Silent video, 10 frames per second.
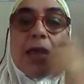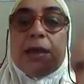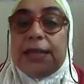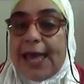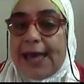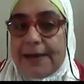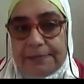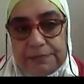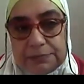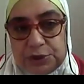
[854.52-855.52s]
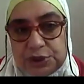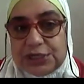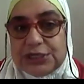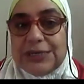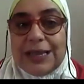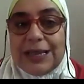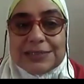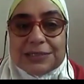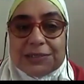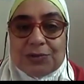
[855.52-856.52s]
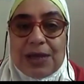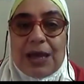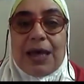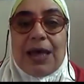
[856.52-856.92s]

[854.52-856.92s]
Yeah, changing it into yeah.